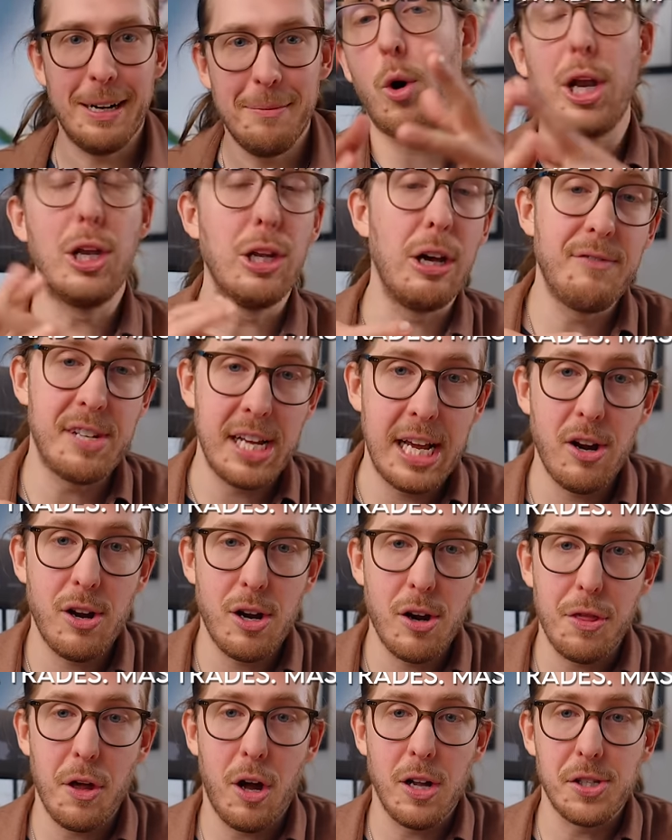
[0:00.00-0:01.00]
I would love to hear
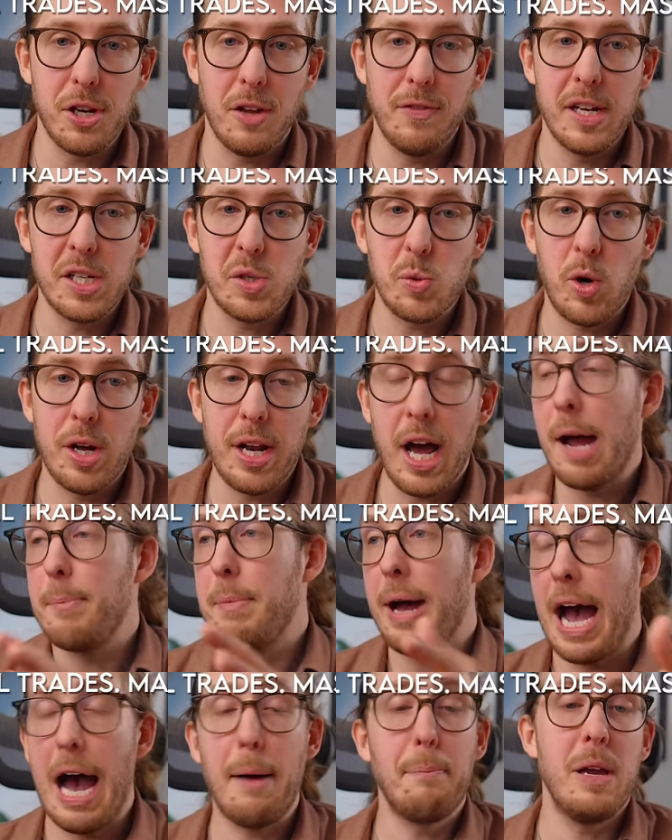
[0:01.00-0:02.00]
your thoughts on this one.
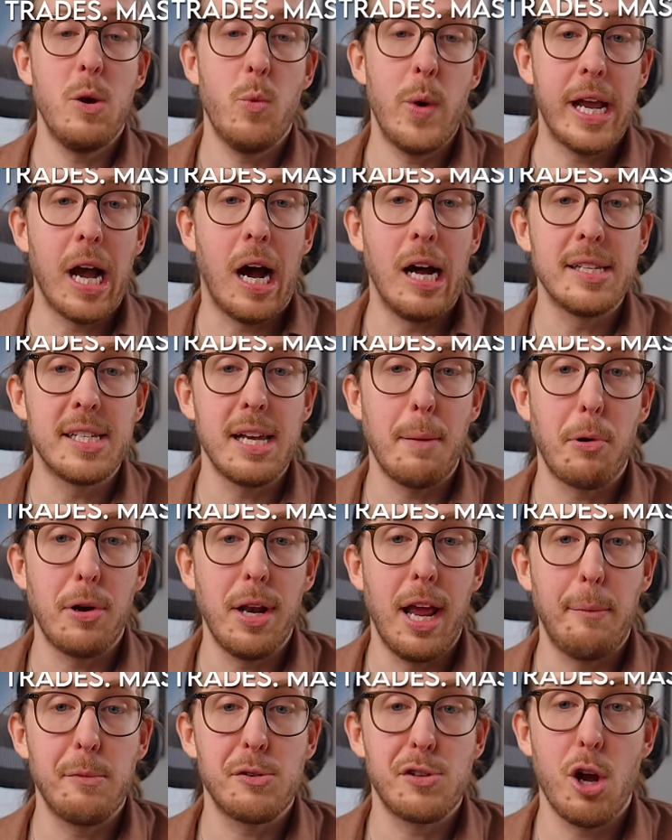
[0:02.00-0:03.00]
I'm happy we got separate
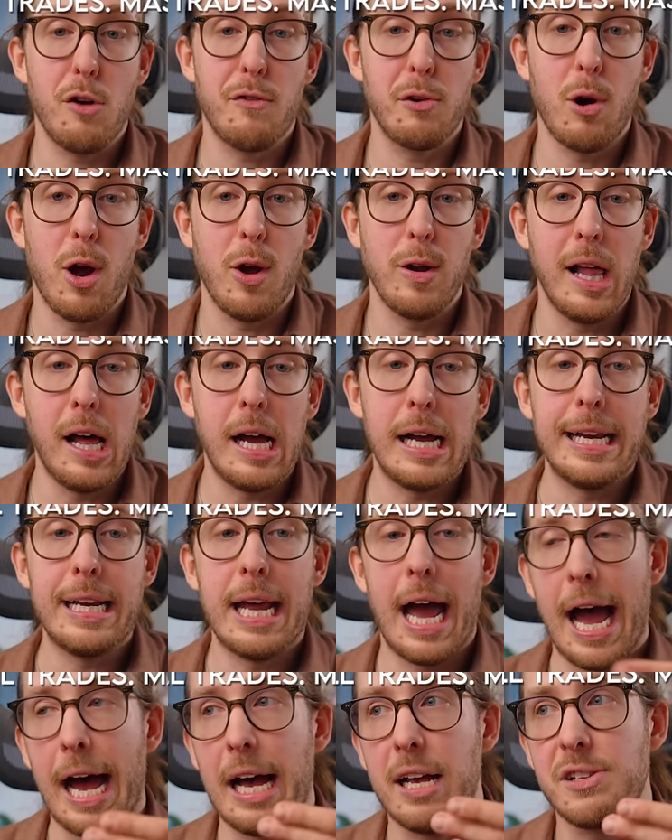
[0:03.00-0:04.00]
names for the Overground
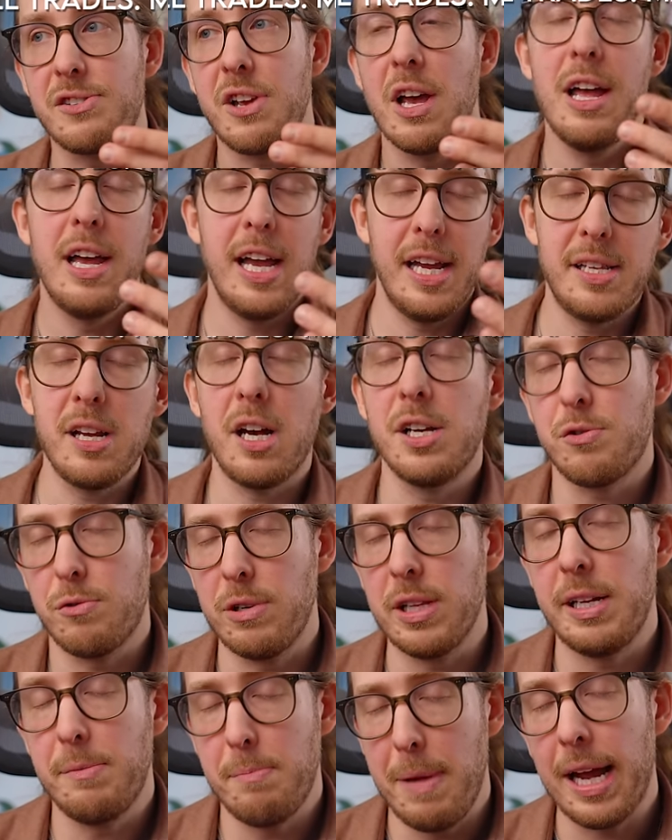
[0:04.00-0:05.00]
Line, as it does
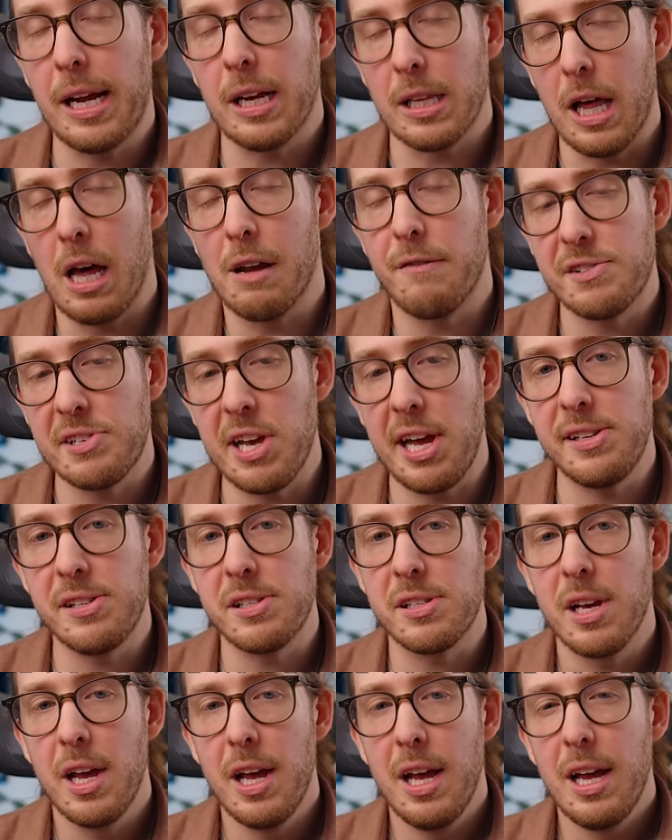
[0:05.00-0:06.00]
really make a lot of
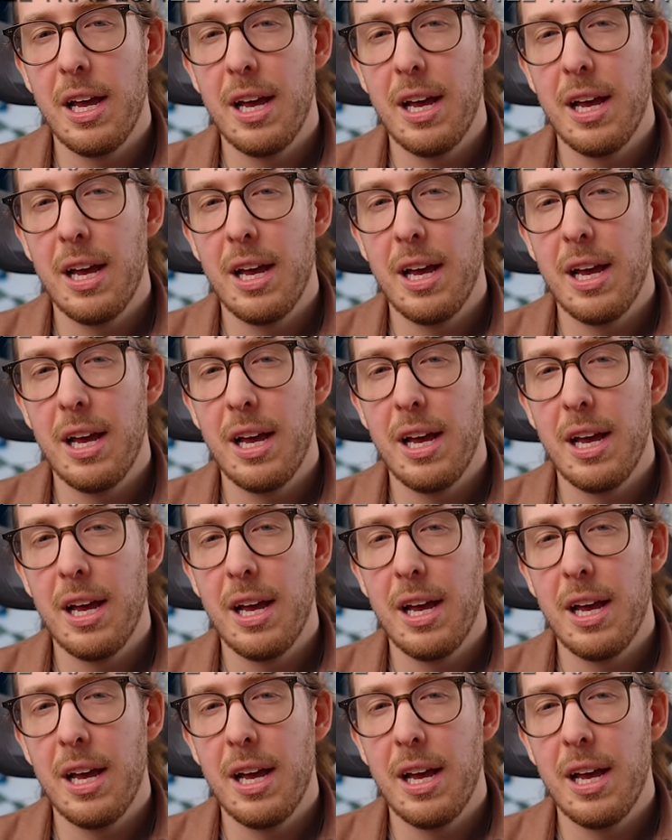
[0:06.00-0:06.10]
sense.